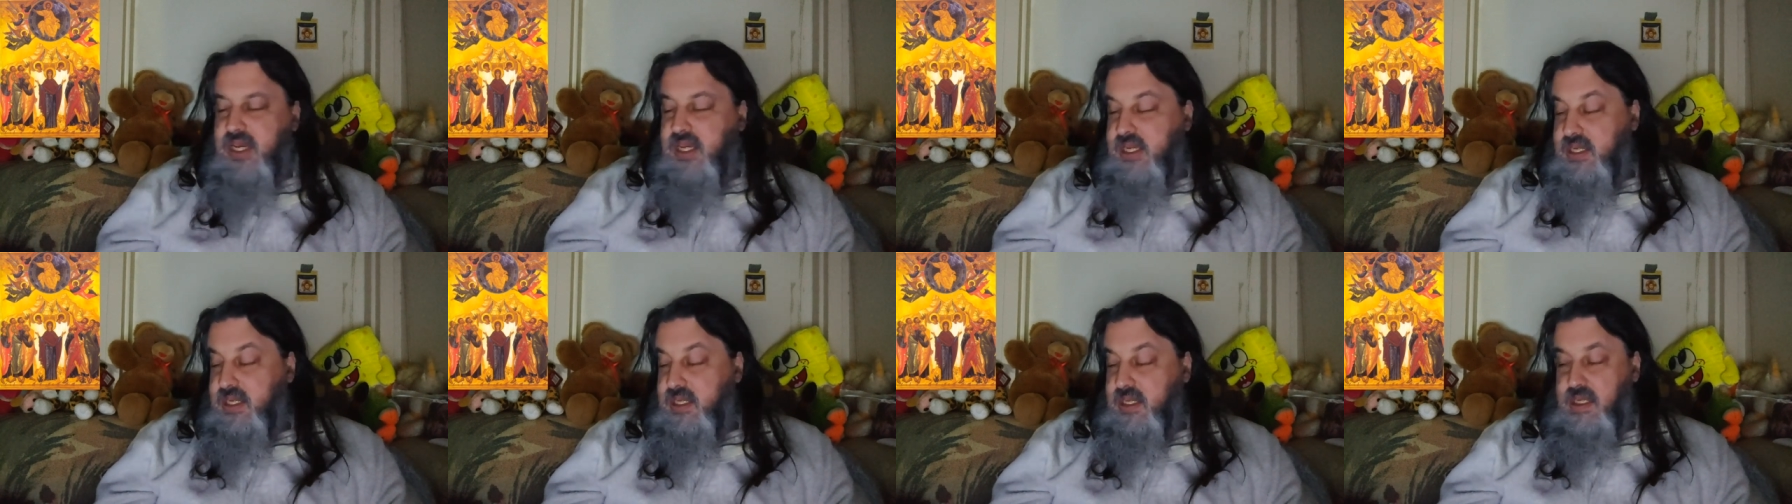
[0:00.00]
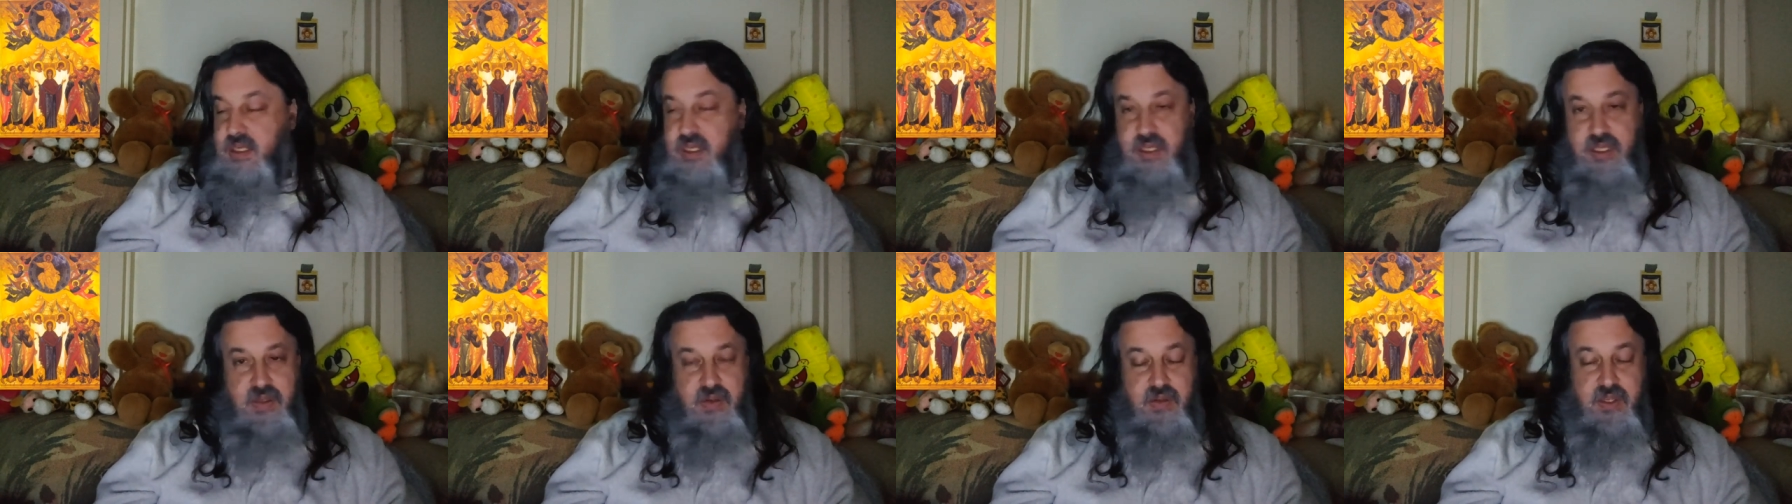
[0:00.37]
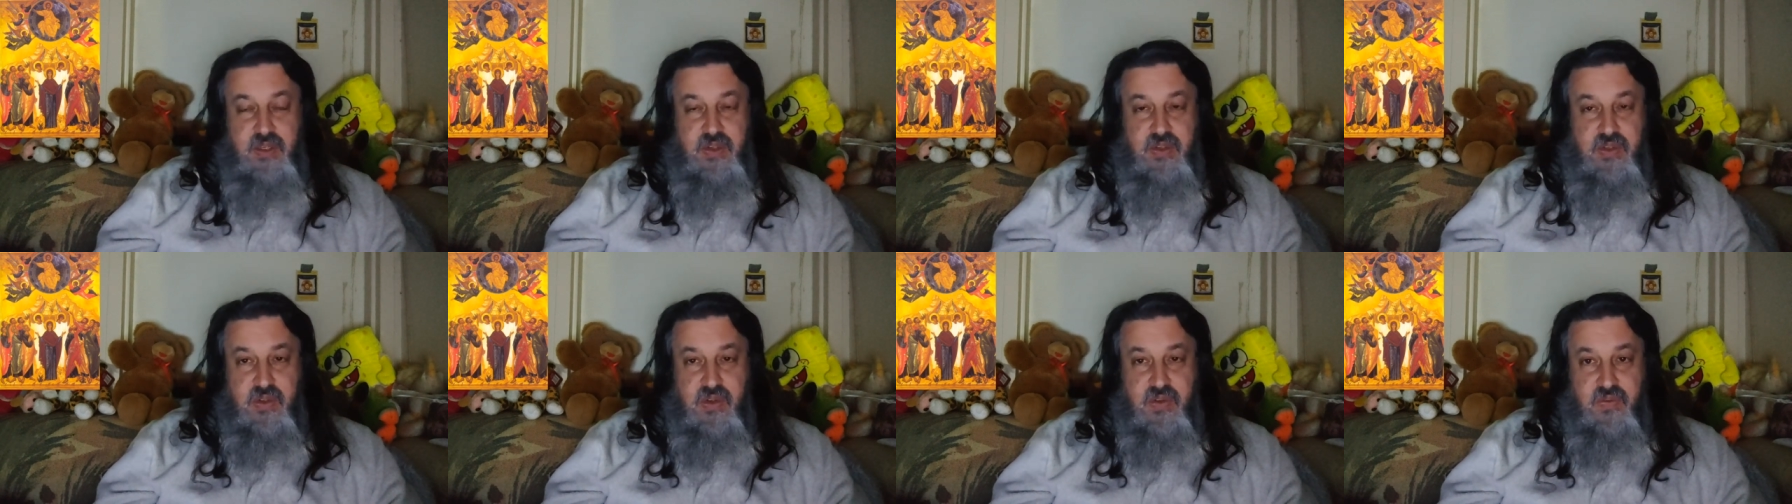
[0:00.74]
doesn't
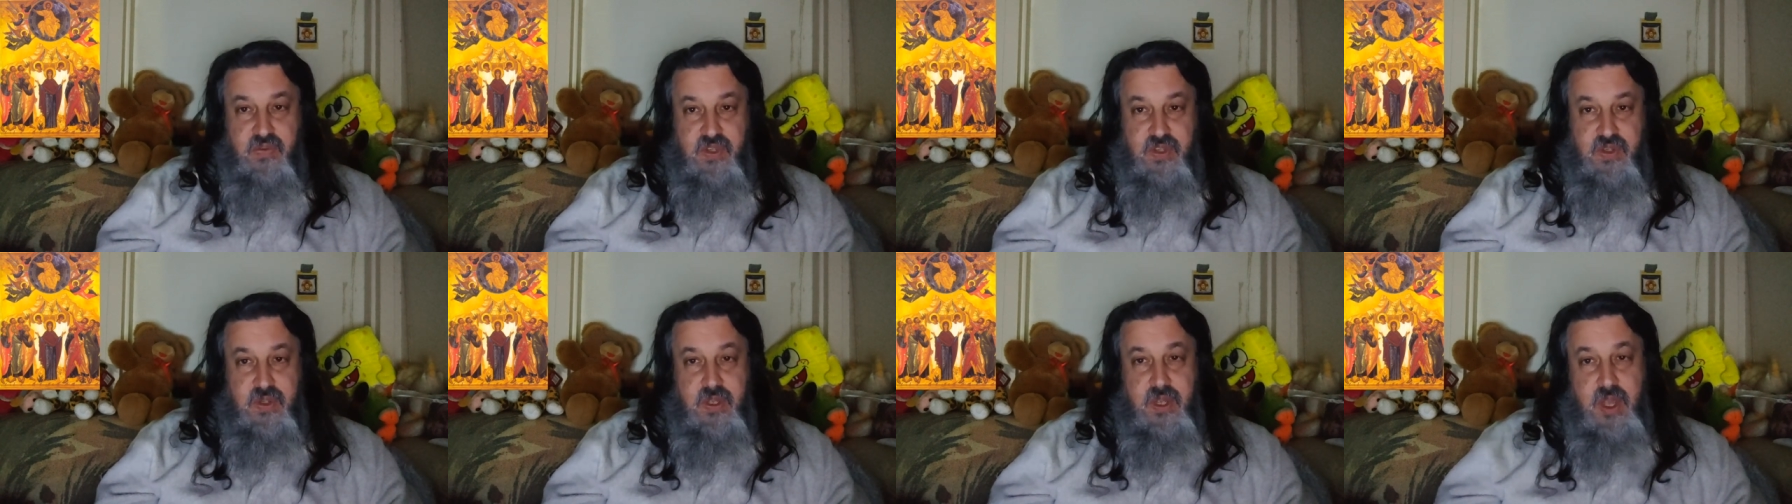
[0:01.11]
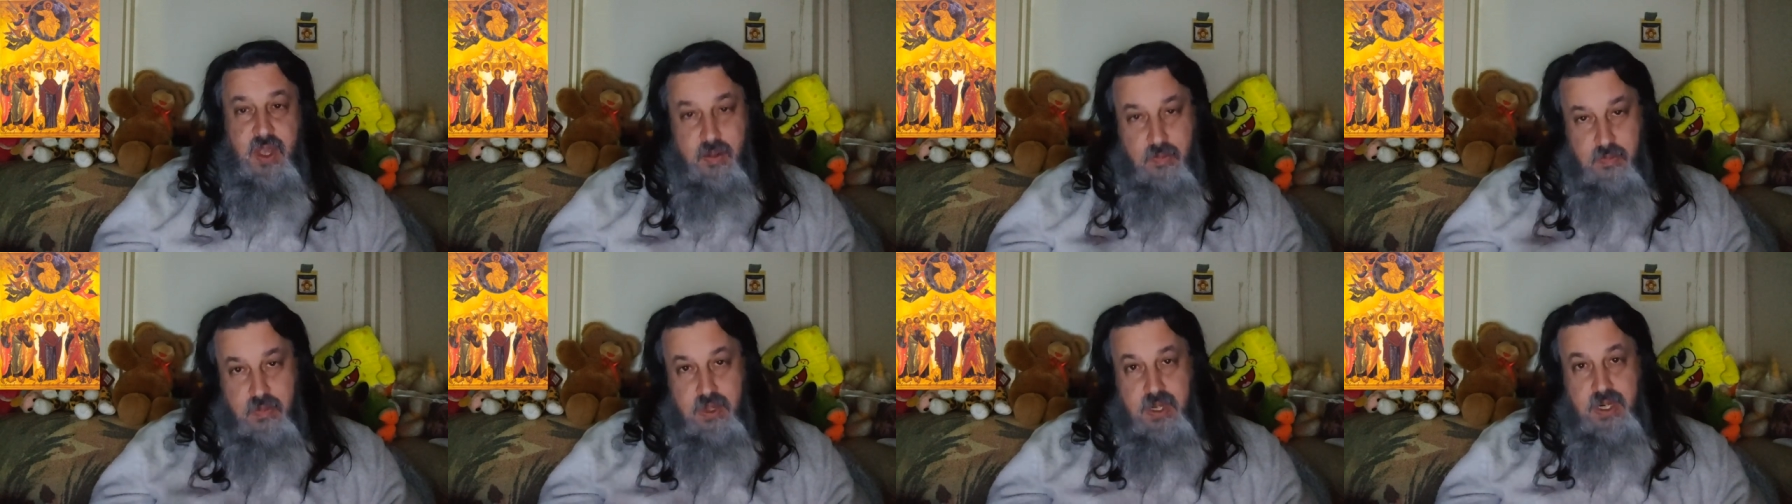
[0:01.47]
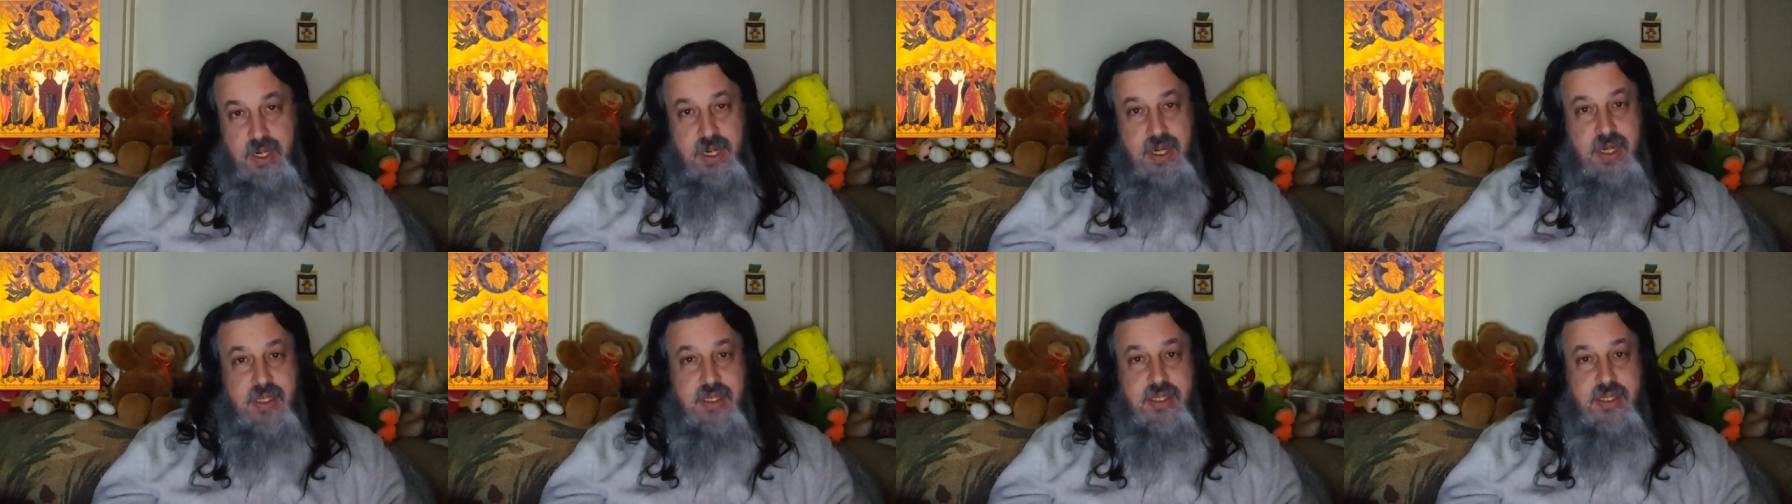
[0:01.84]
necessarily surface, but
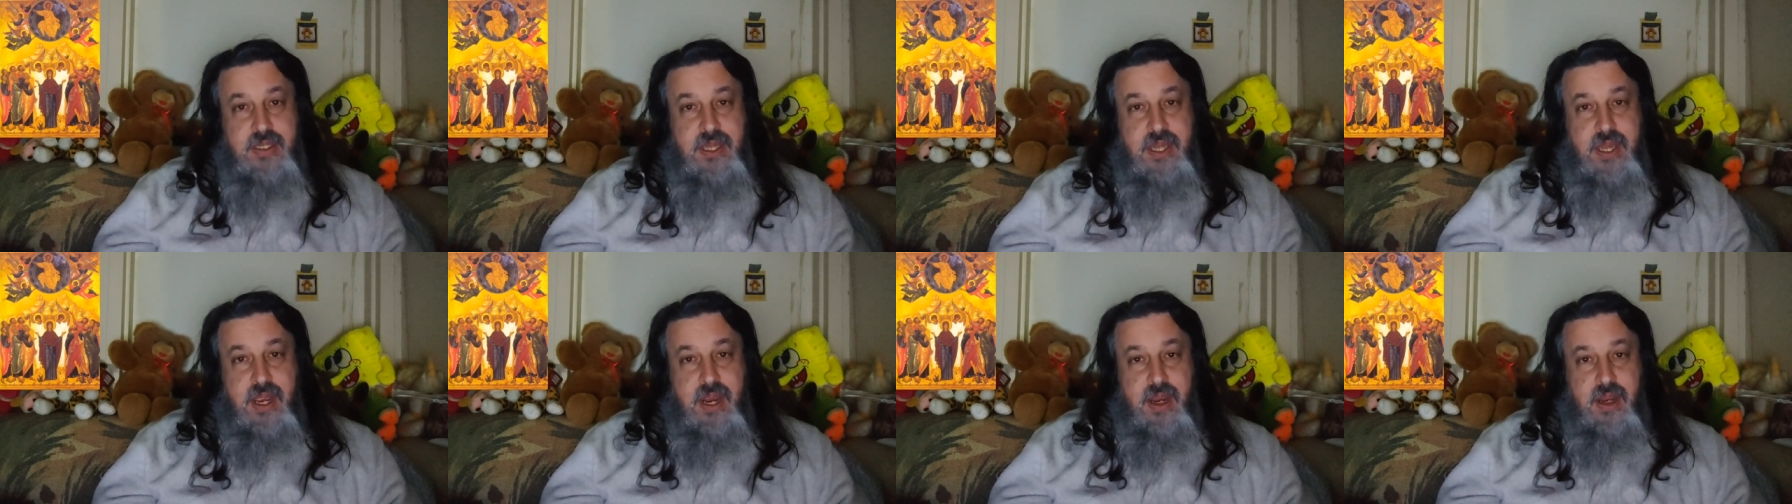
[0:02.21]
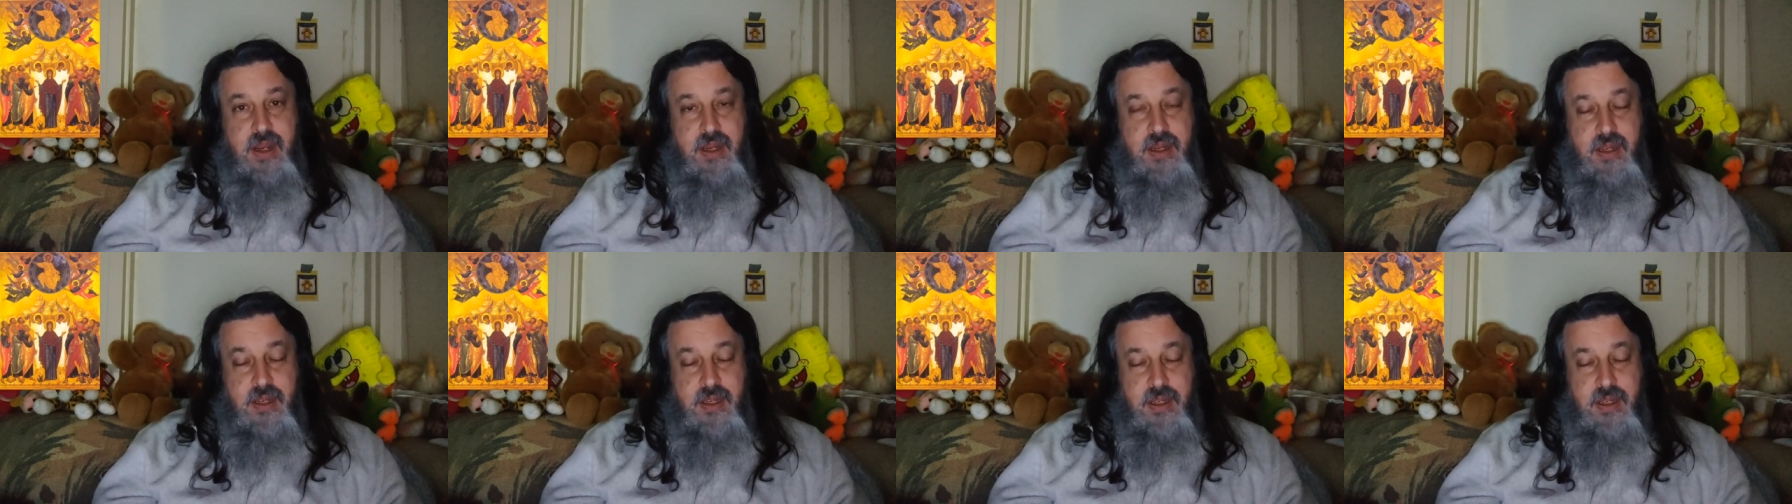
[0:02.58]
it is there,